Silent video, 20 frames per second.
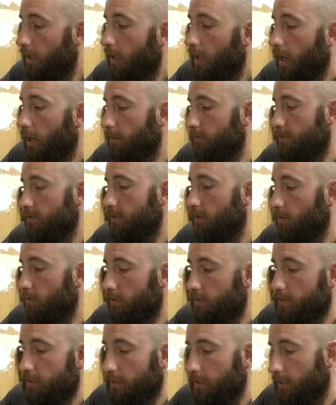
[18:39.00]
I was
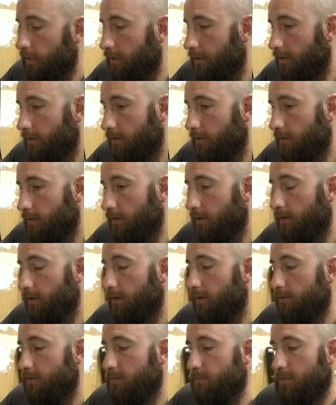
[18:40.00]
noticing
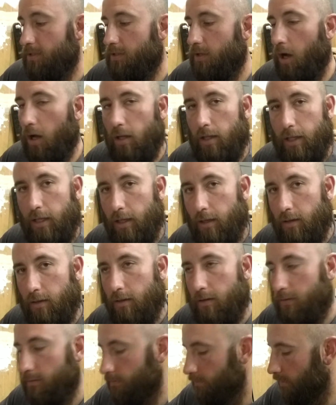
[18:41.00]
some stalling,
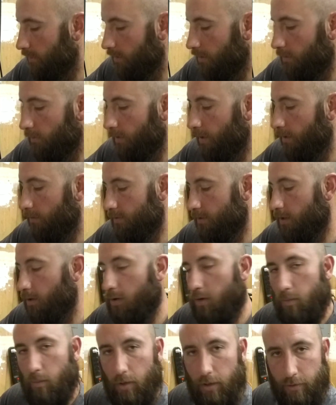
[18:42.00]
you know, when I was
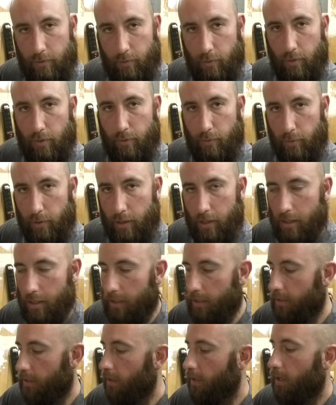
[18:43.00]
going 1 through
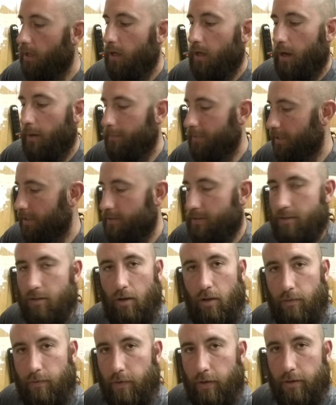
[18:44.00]
3. I mean, it
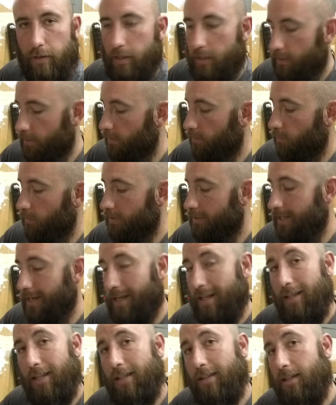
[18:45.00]
stalled very easy. Once I
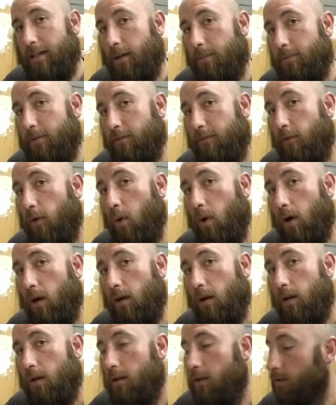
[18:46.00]
clicked it up to
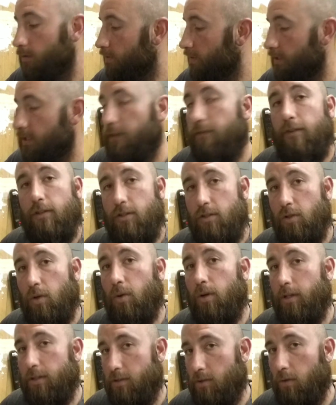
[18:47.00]
4, it was a different
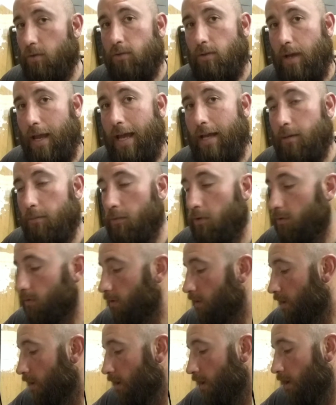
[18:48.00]
story. It was a whole new animal.
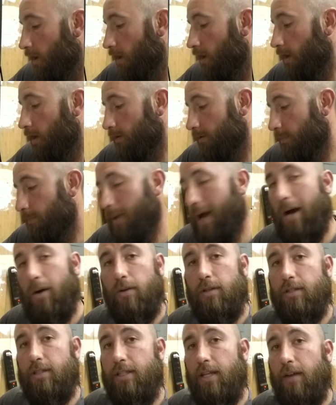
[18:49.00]
The
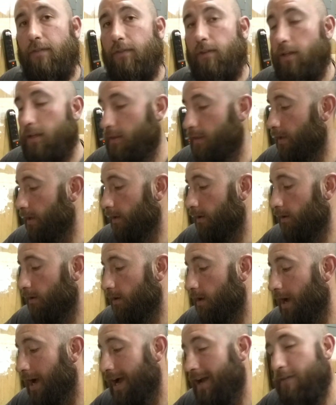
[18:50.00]
power is definitely
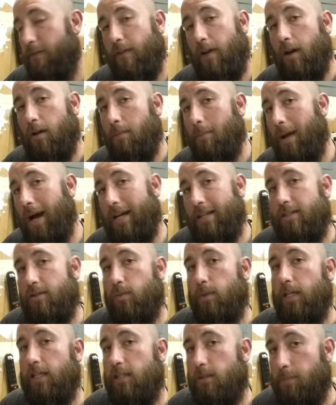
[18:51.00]
there. I found my
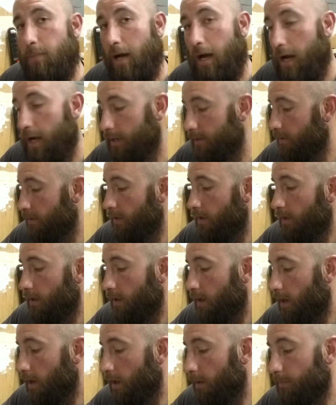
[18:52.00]
sweet spot
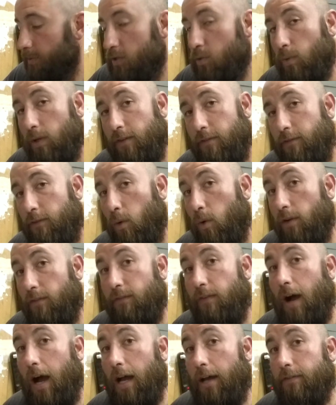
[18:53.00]
between 4 and
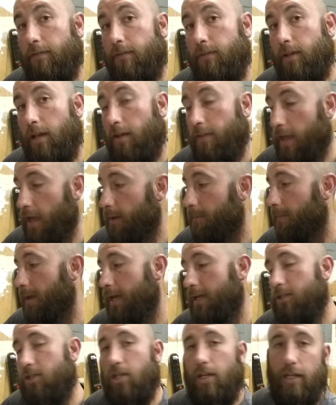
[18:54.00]
5. Now, that
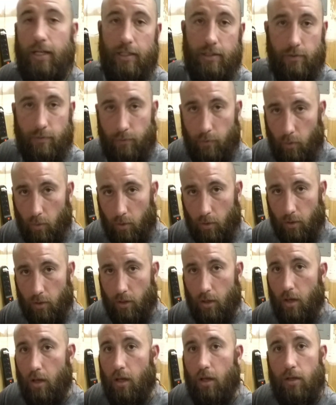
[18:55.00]
may change
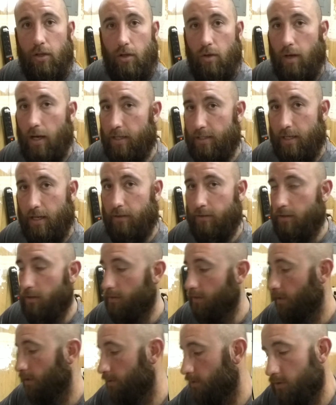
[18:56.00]
for you guys out there
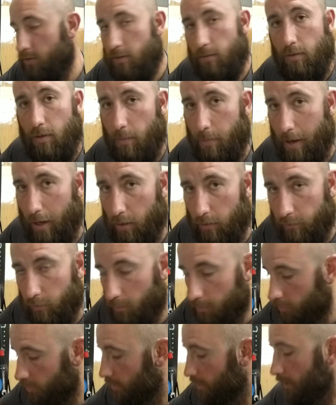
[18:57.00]
that are used to the powerful
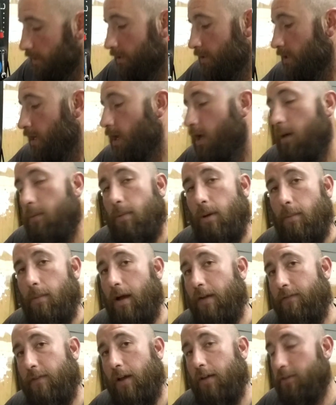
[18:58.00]
machines, but
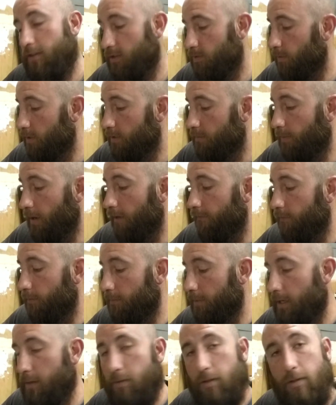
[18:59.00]
I found the sweet spot for
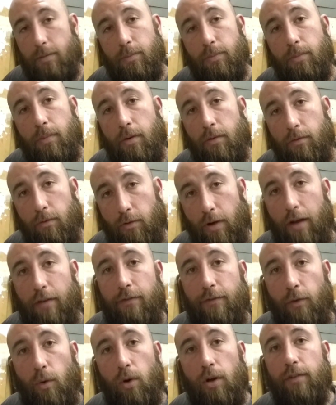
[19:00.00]
me was around
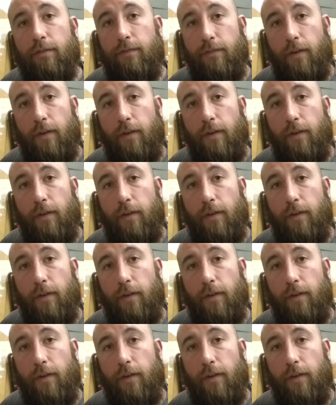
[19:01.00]
4 and